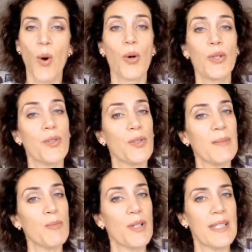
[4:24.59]
Or do you
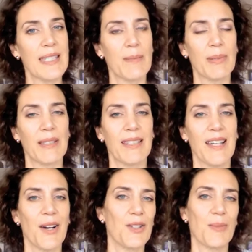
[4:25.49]
need more discipline?
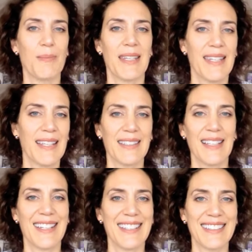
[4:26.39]
Are you being
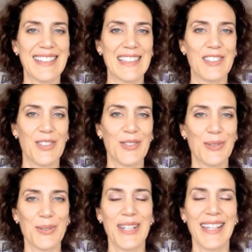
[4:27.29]
like a little too